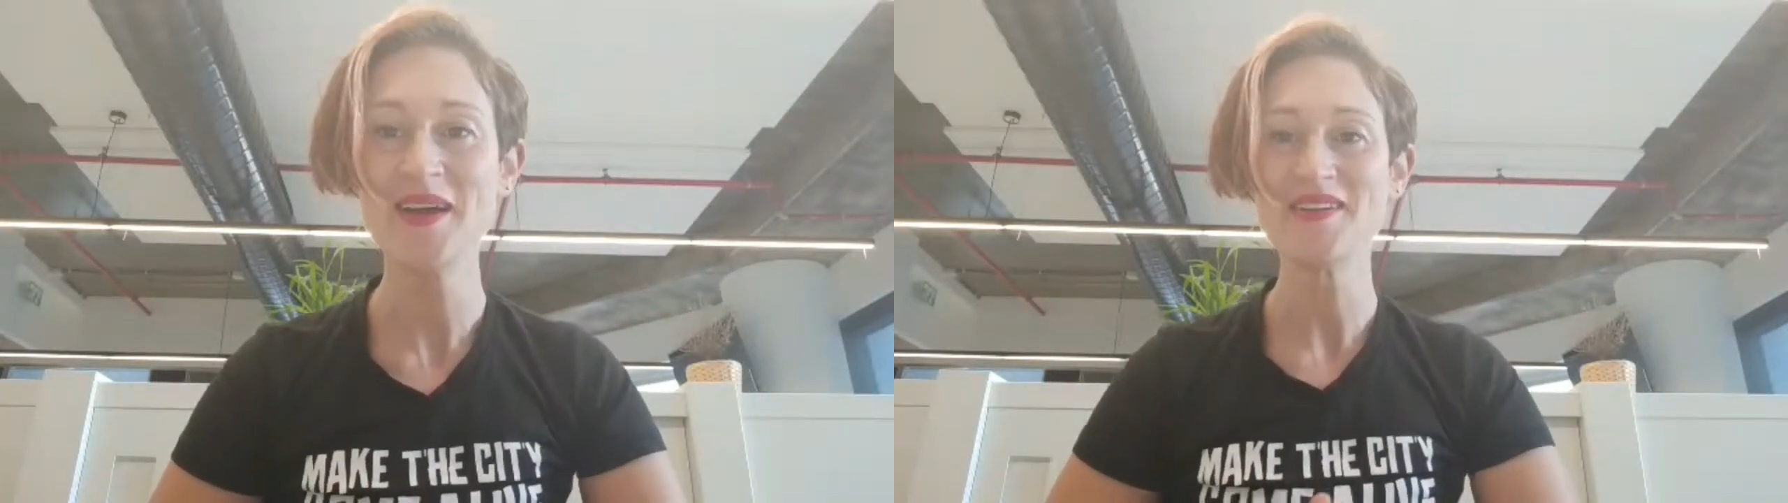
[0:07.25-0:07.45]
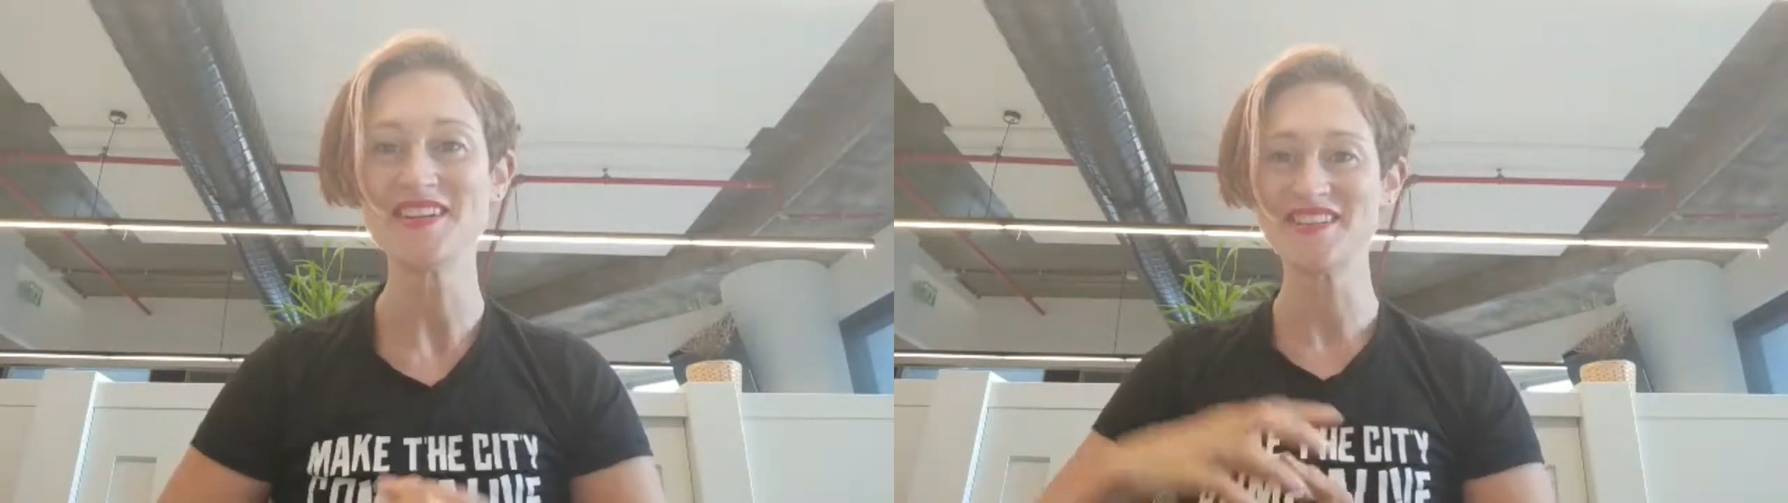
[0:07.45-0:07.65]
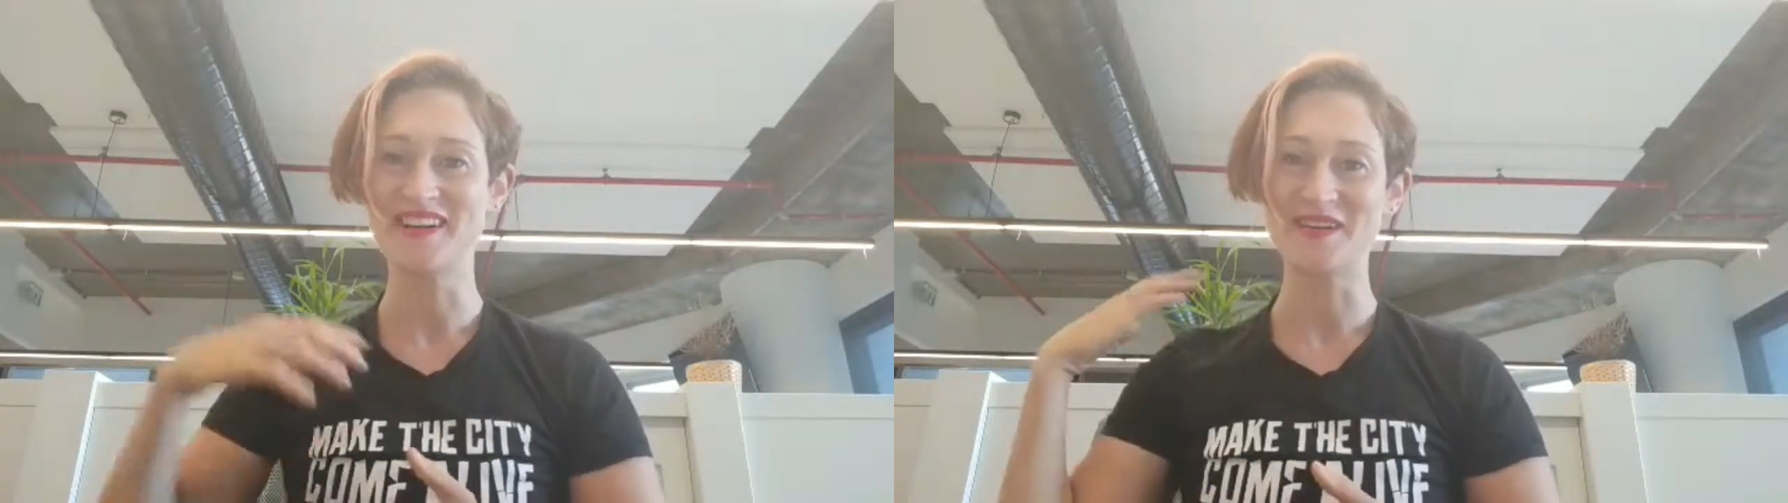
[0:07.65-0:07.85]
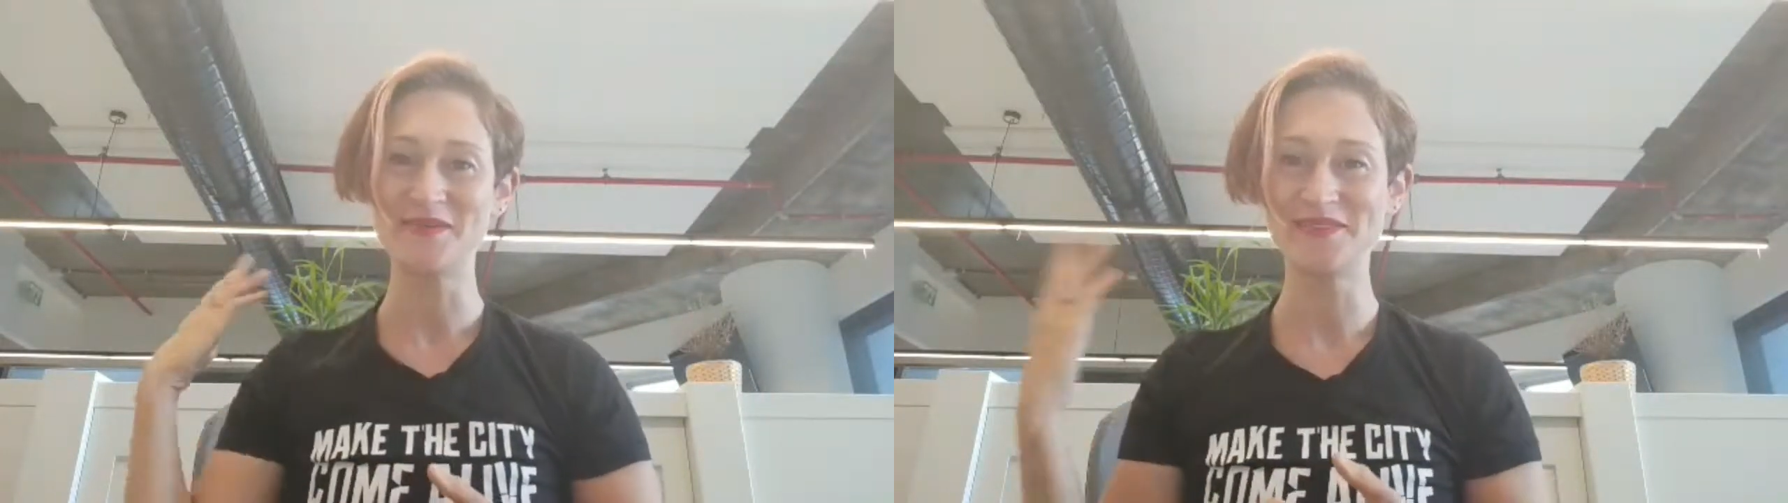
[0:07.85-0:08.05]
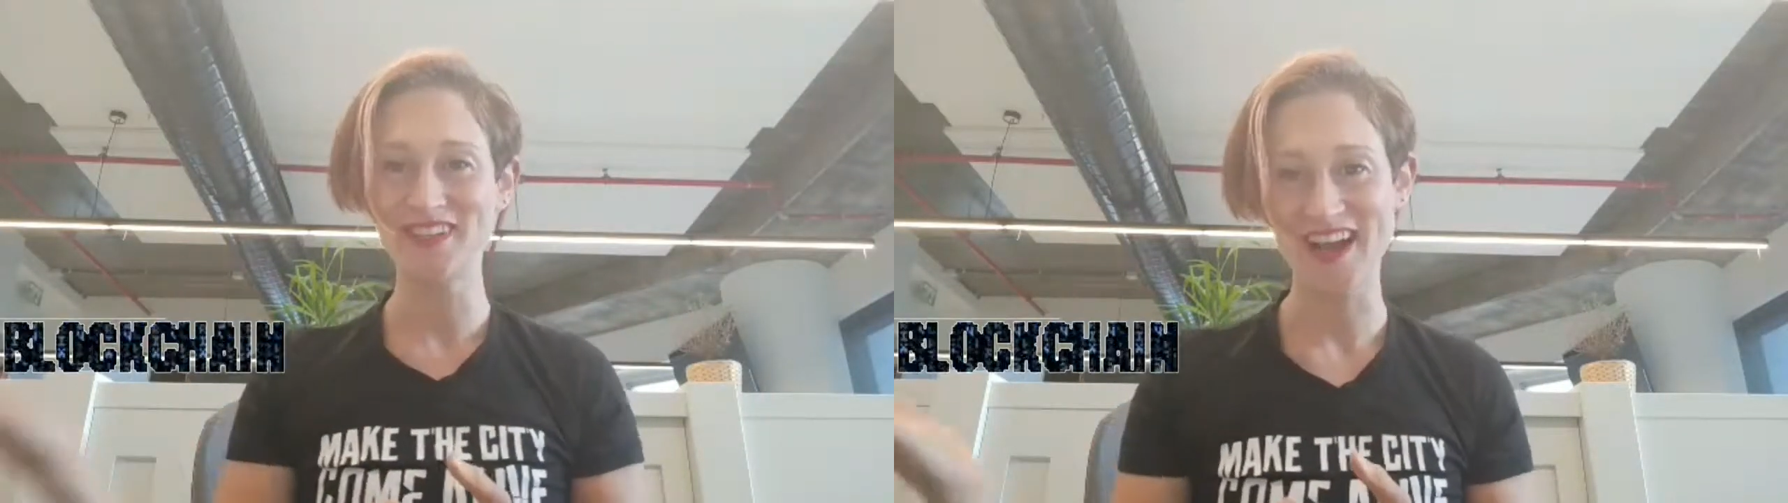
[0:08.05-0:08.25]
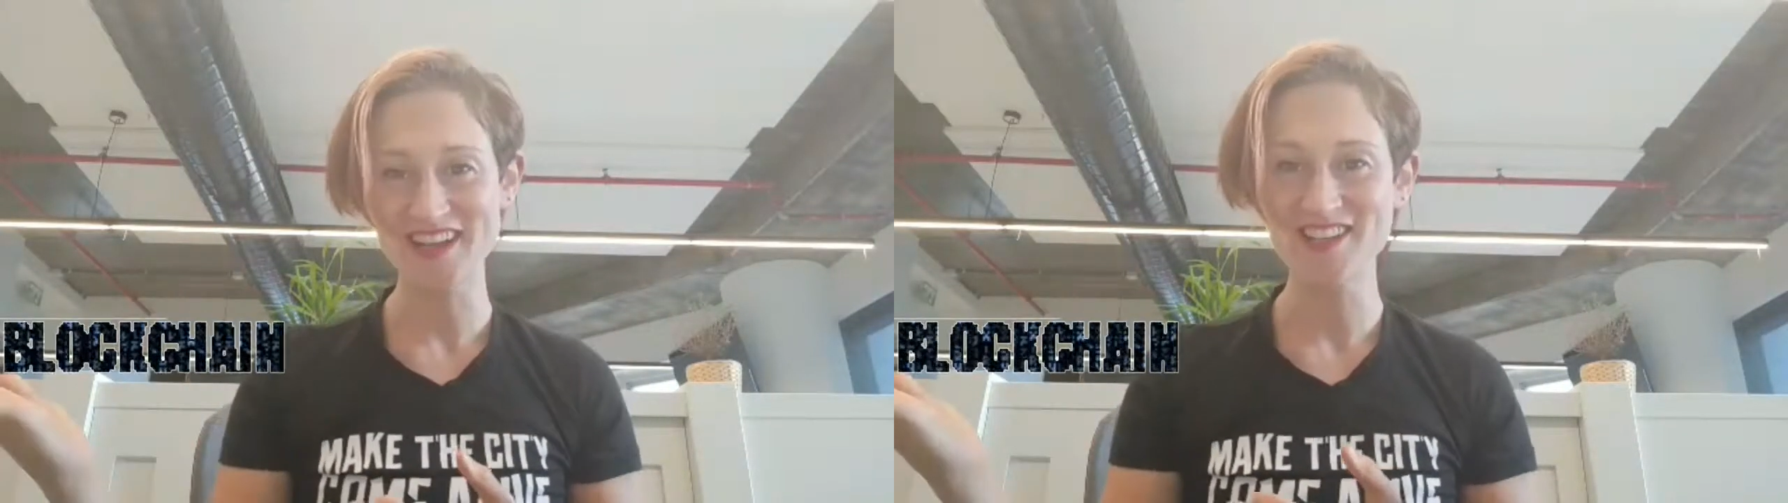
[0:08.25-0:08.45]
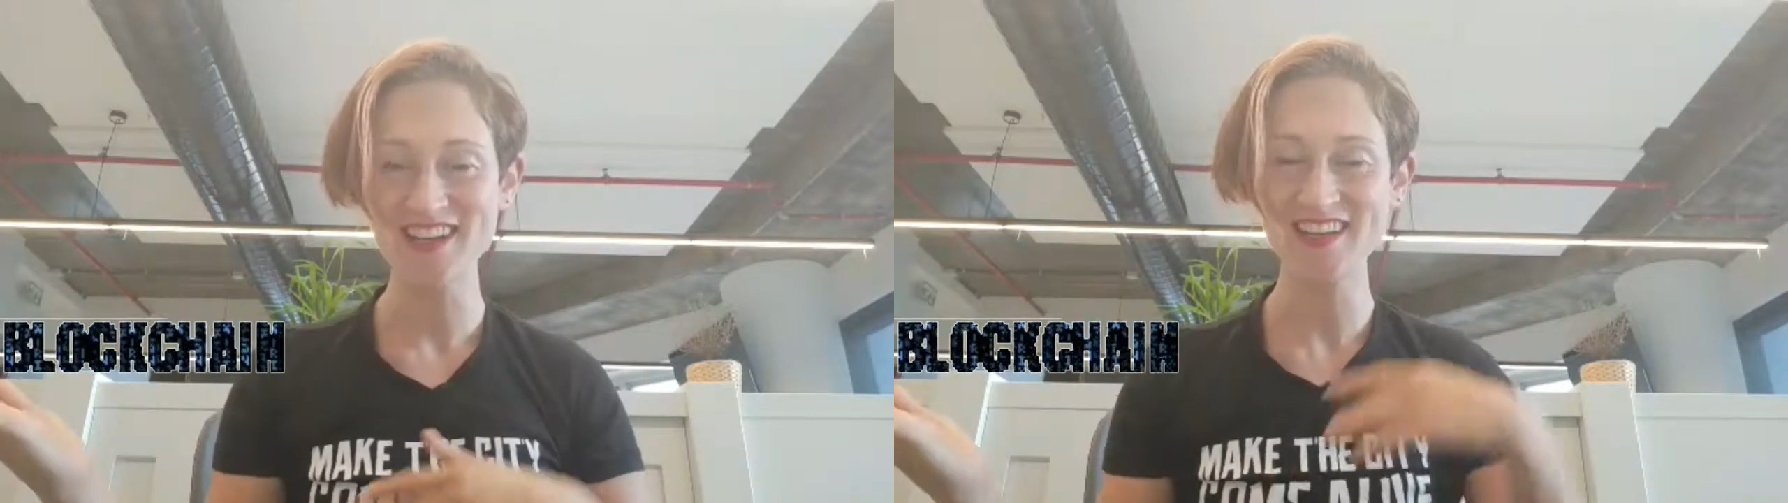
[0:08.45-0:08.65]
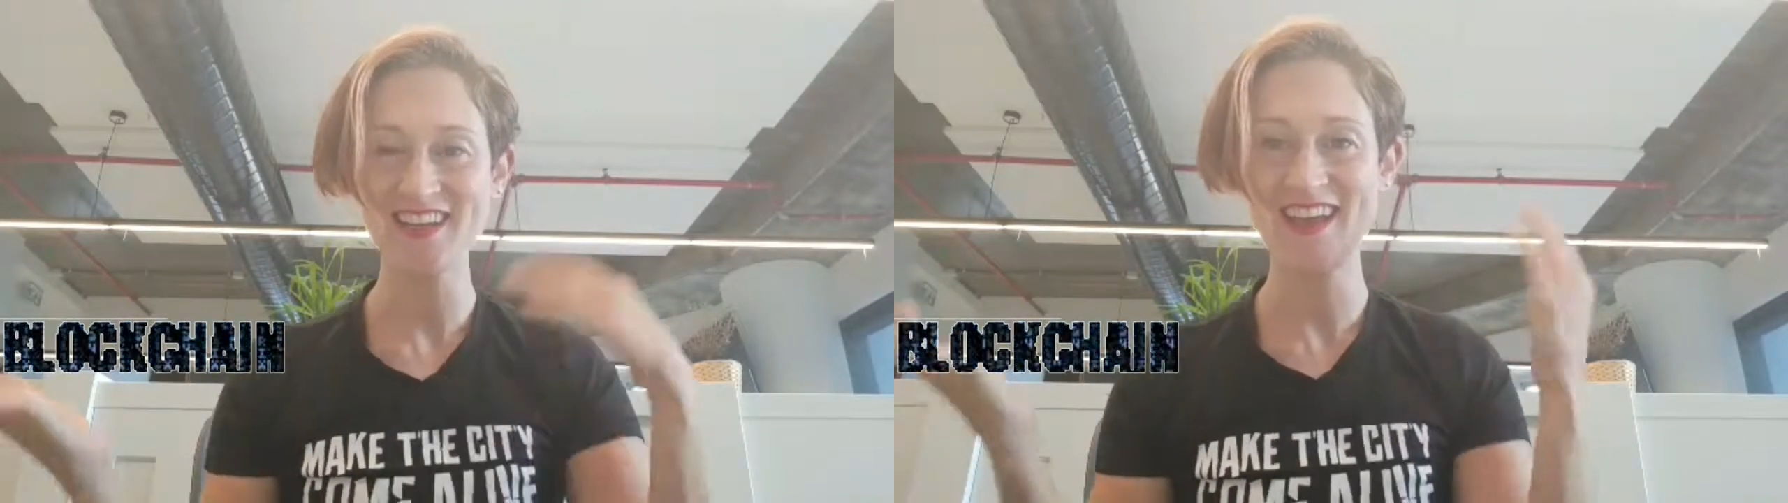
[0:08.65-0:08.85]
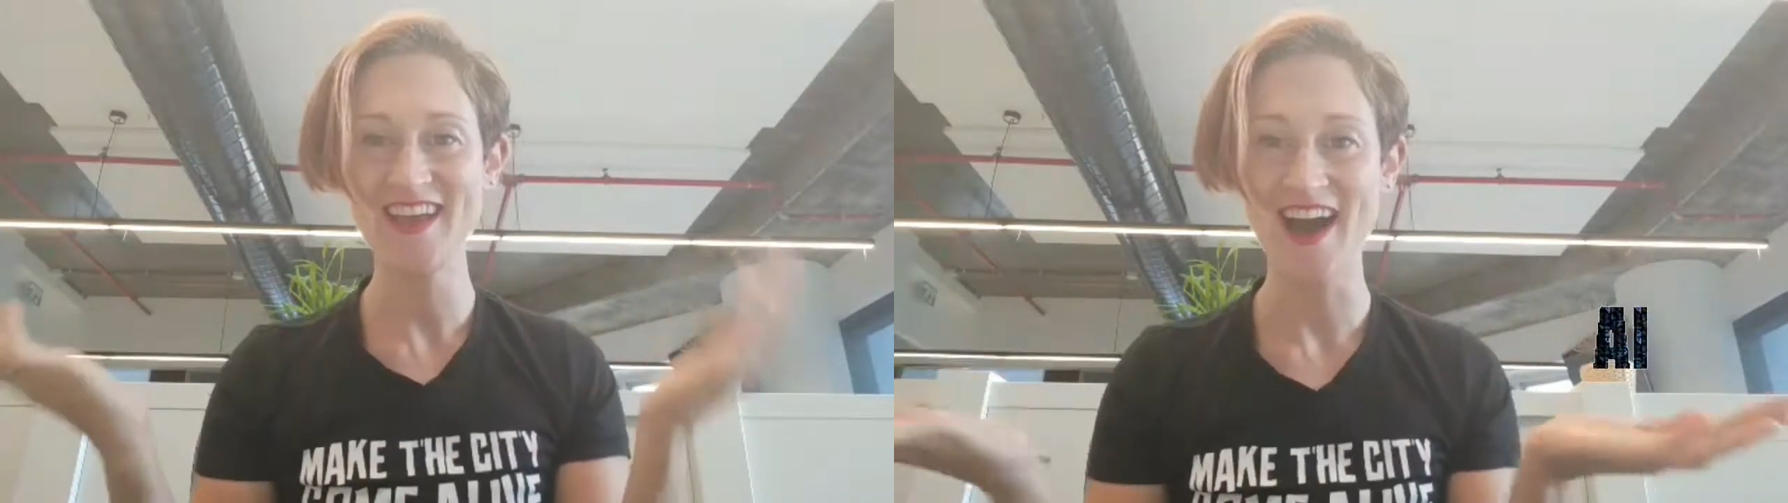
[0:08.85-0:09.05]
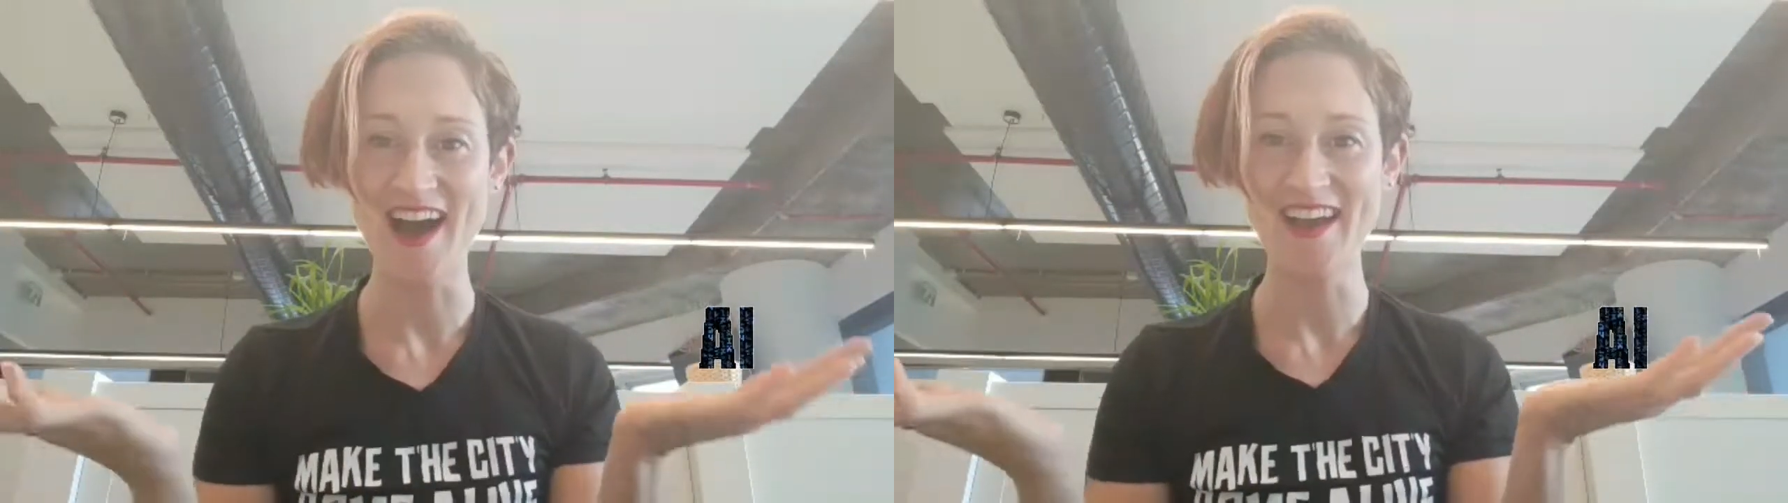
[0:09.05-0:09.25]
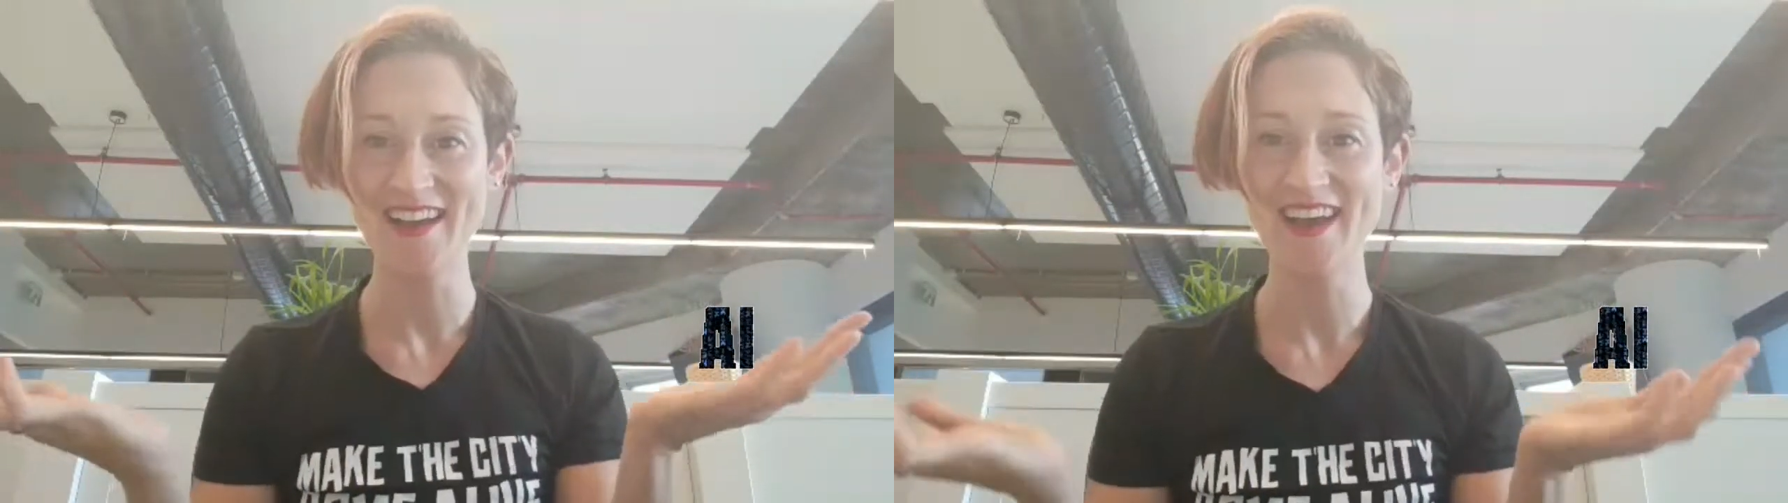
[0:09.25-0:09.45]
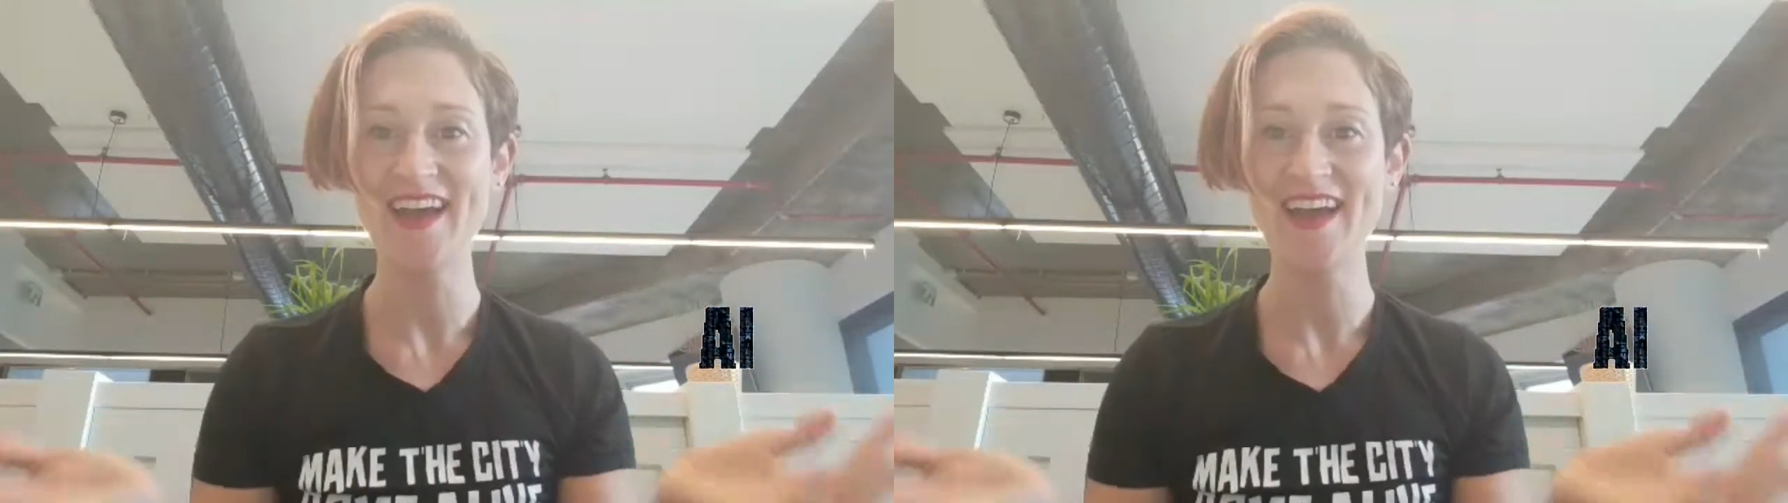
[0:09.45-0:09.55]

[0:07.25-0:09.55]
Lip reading: which are blockchain, AI,